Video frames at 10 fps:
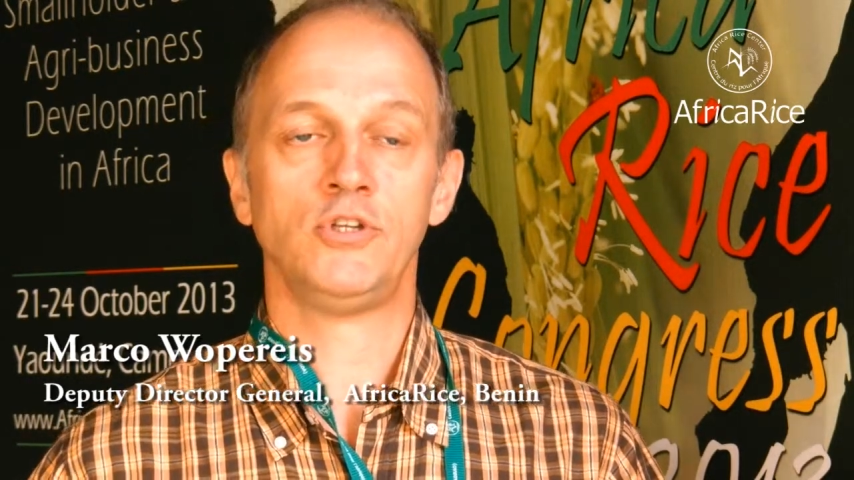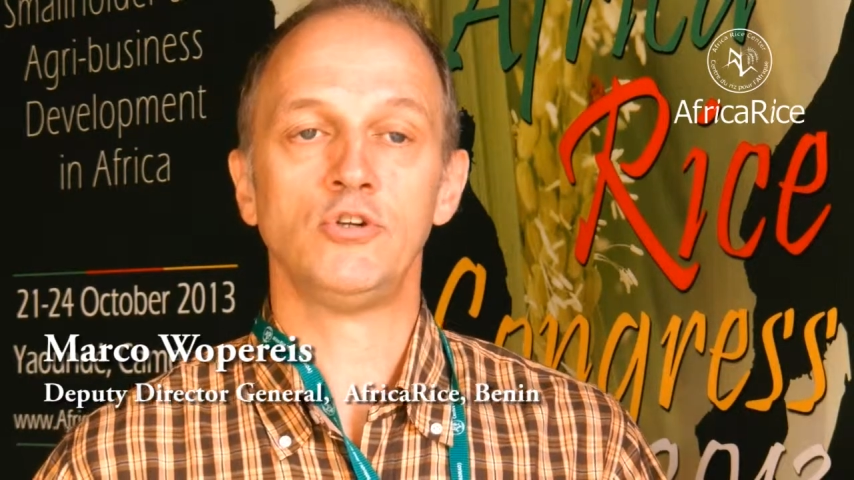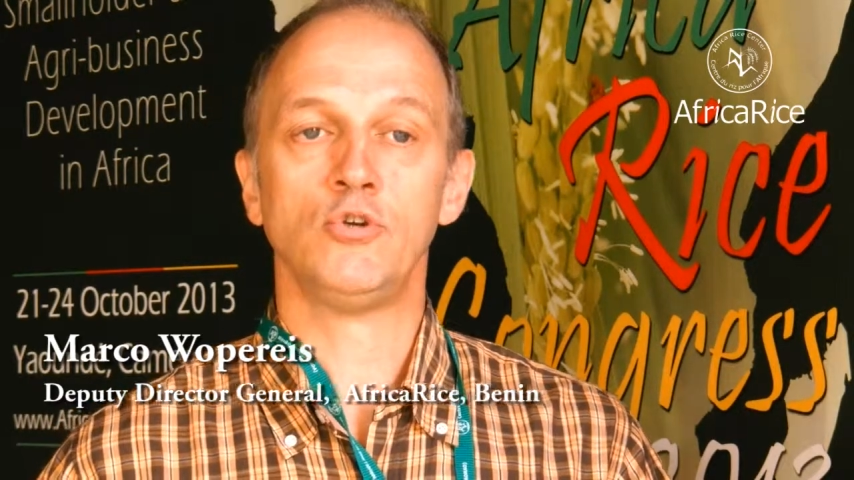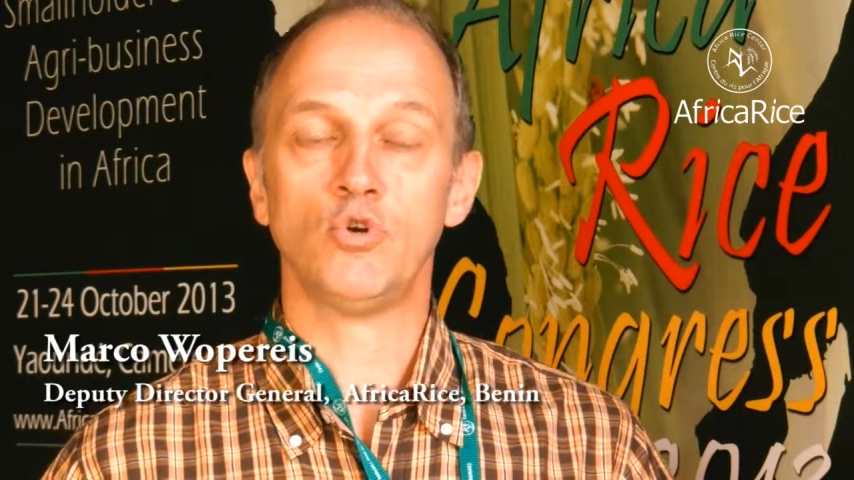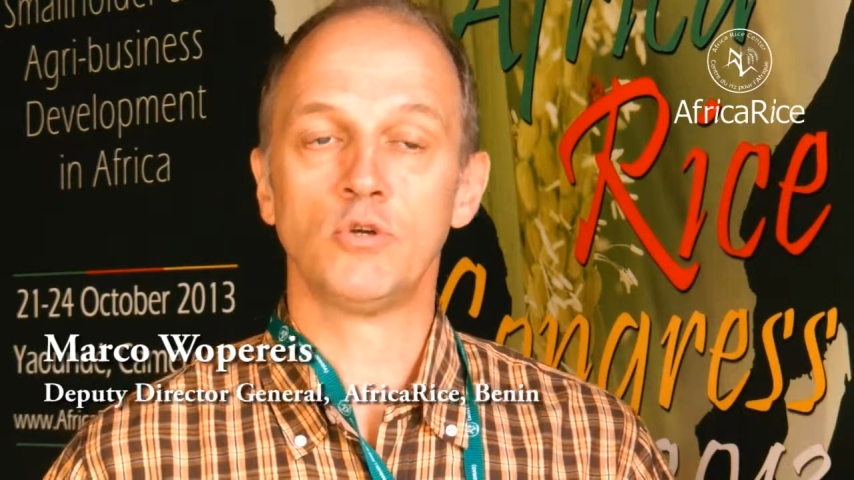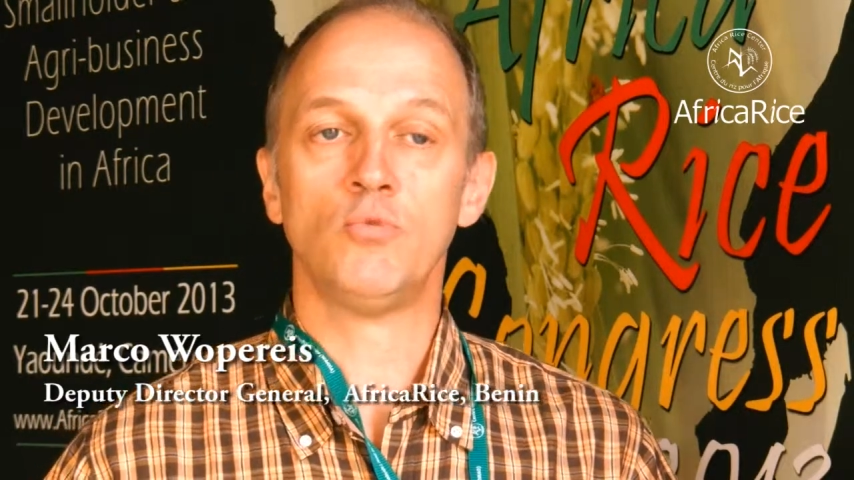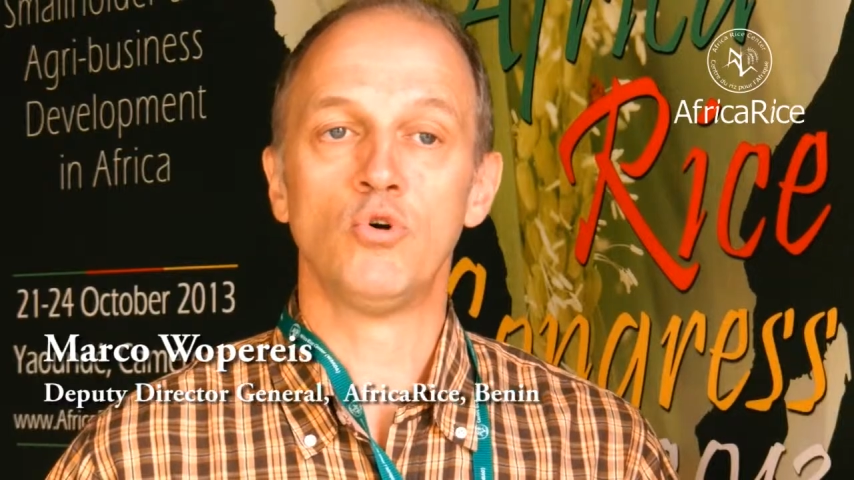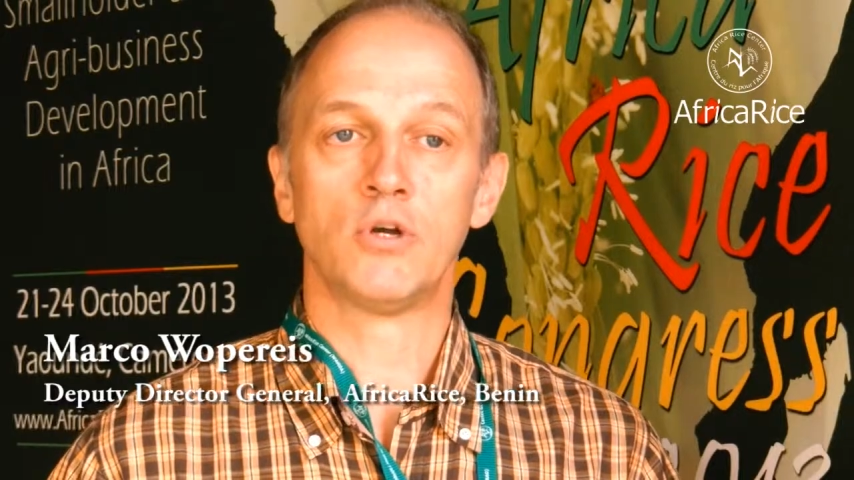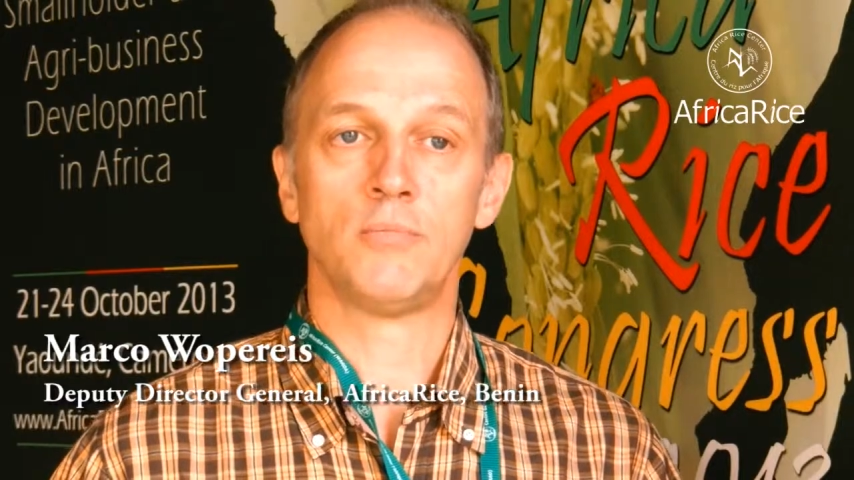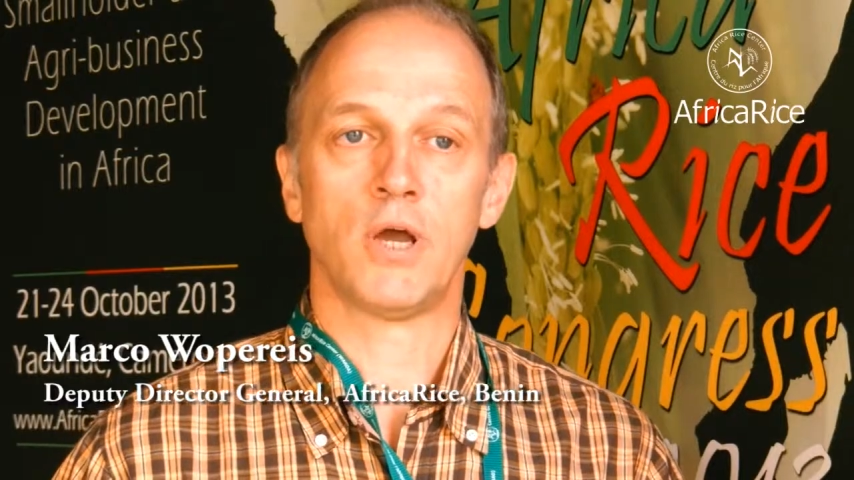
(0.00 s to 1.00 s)
to learn
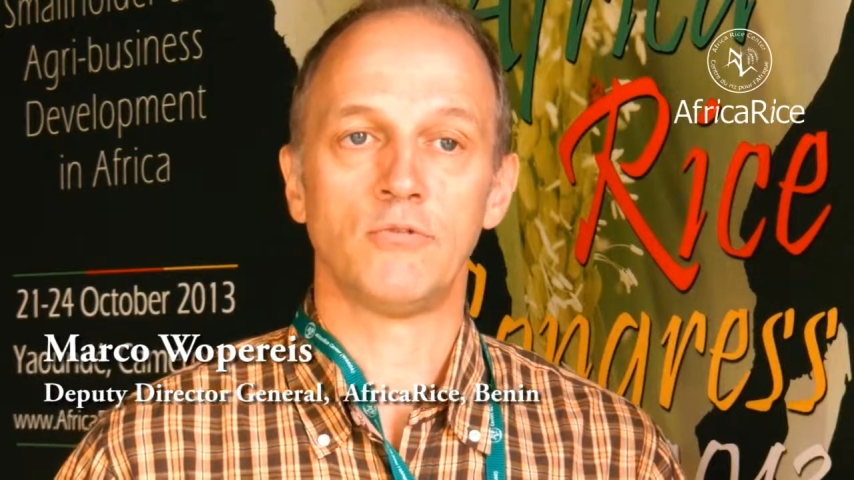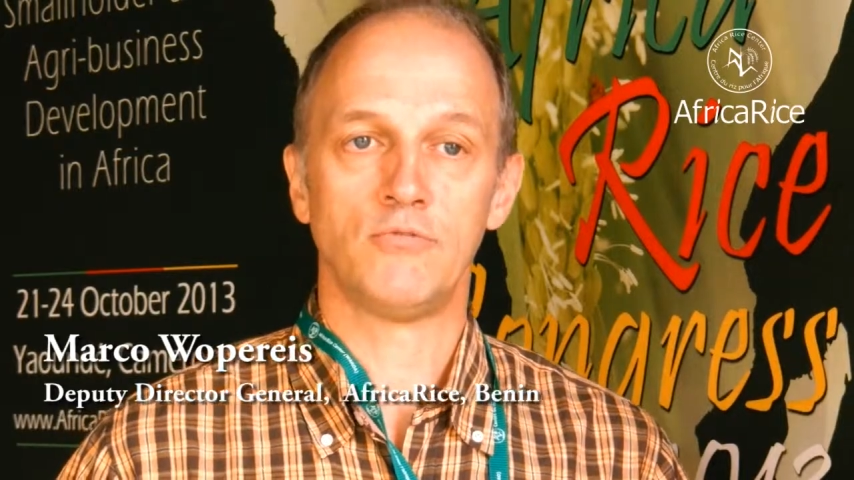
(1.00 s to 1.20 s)
more about